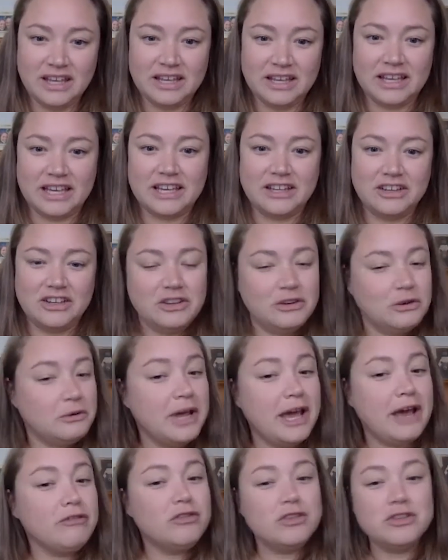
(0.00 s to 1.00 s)
and you don't
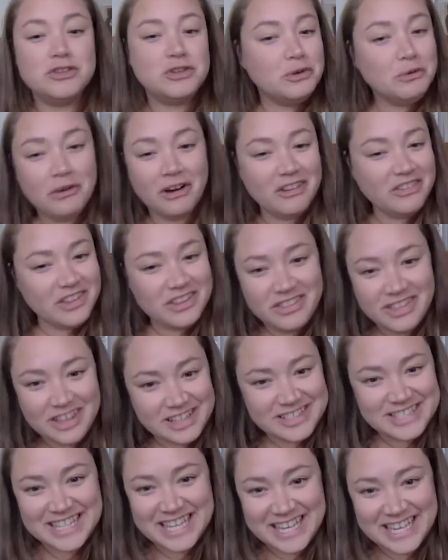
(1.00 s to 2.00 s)
have to do all the
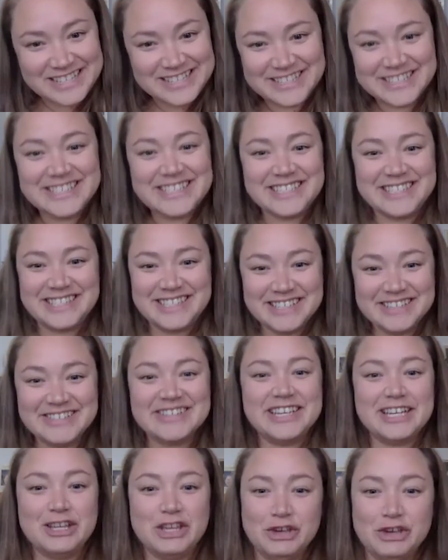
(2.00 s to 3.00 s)
things the agency's
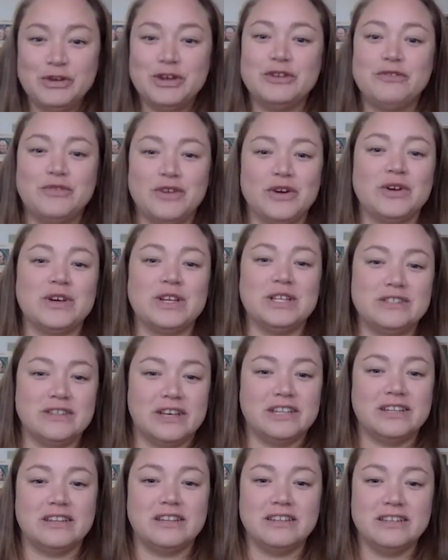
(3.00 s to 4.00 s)
doing. You can focus
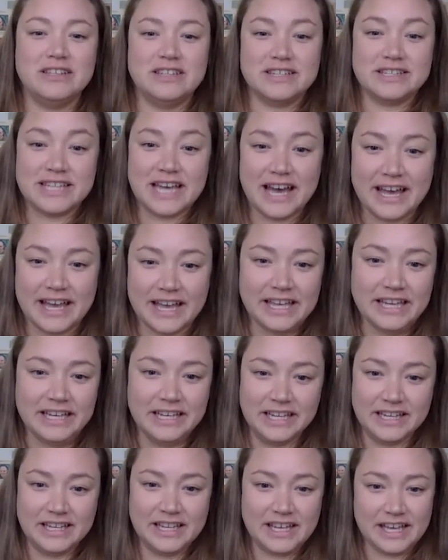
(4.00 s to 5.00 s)
on design.
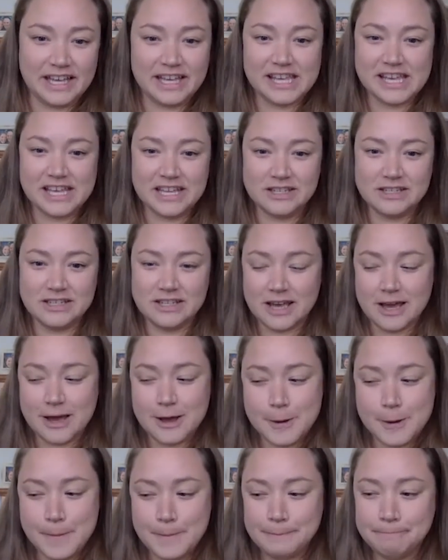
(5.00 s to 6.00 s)
And,
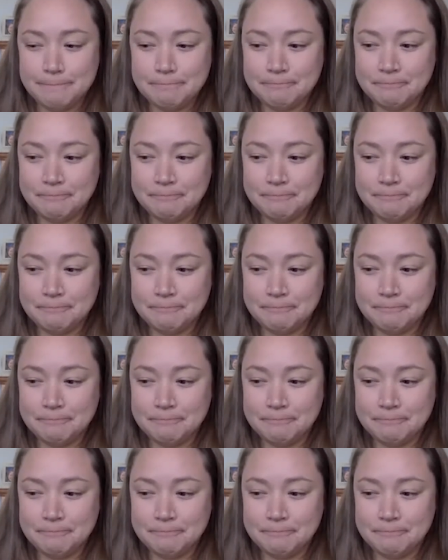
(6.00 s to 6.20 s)
um,